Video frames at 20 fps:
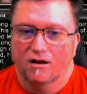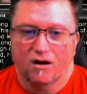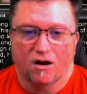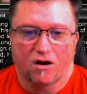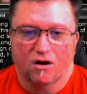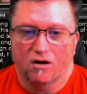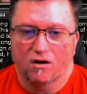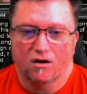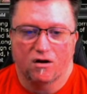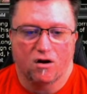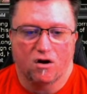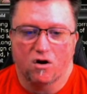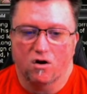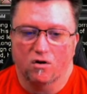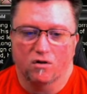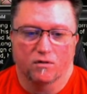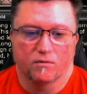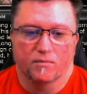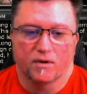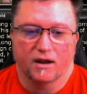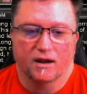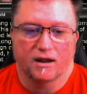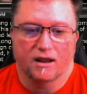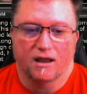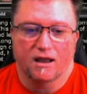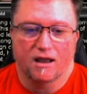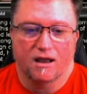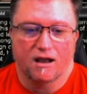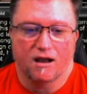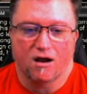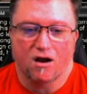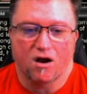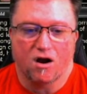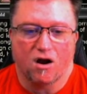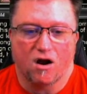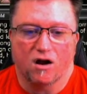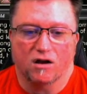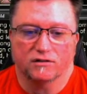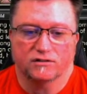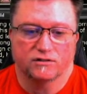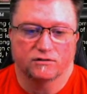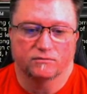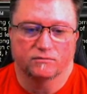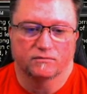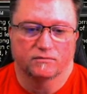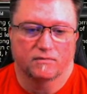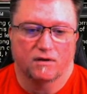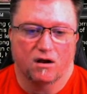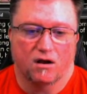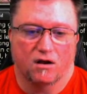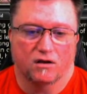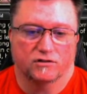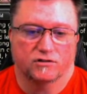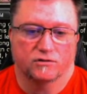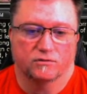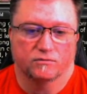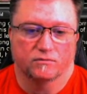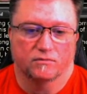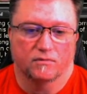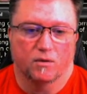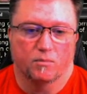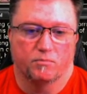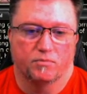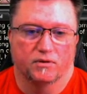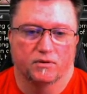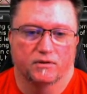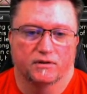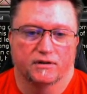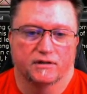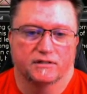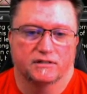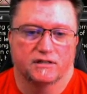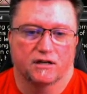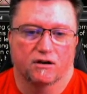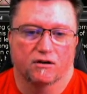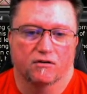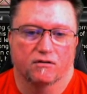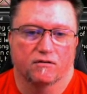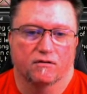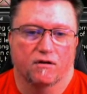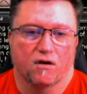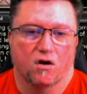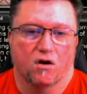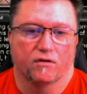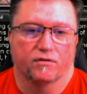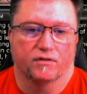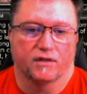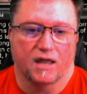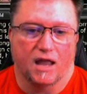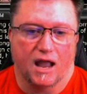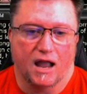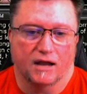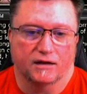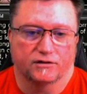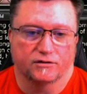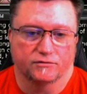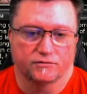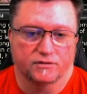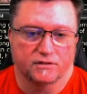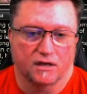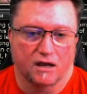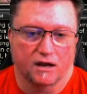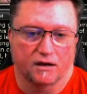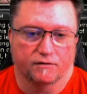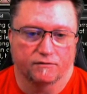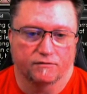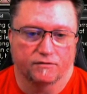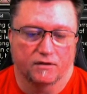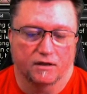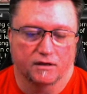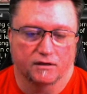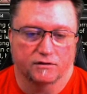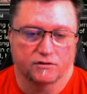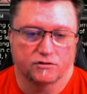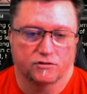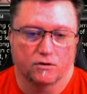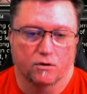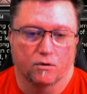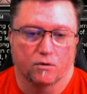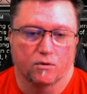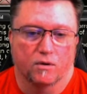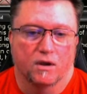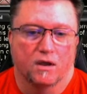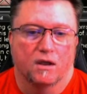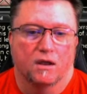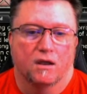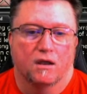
all of my awesome abilities here on the active side of things. So,